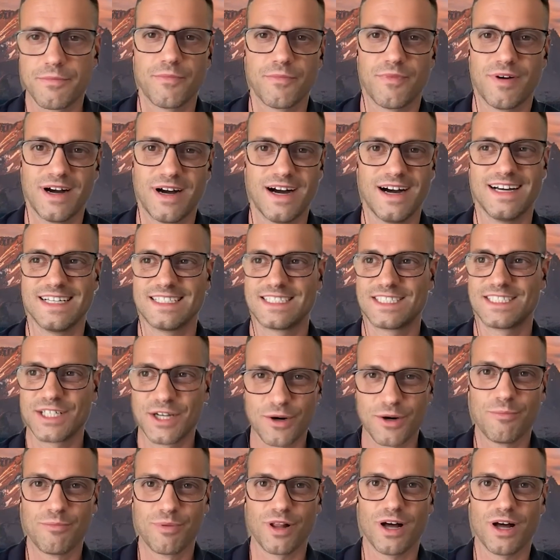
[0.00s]
uh, serum
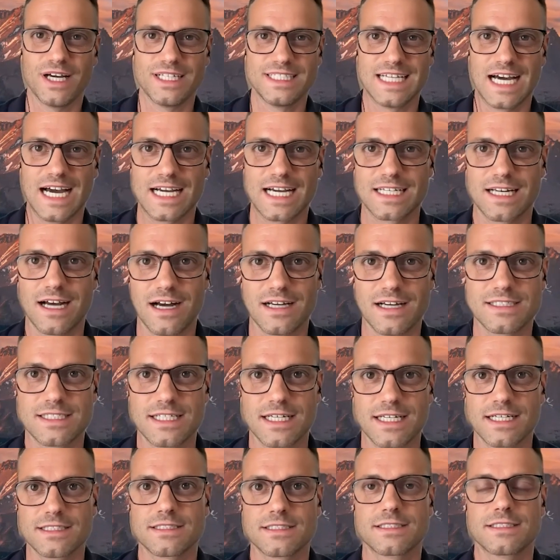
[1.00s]
blood
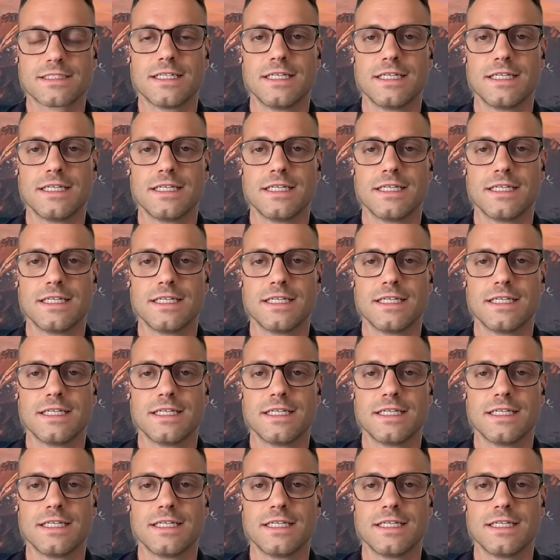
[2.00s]
diagnostics,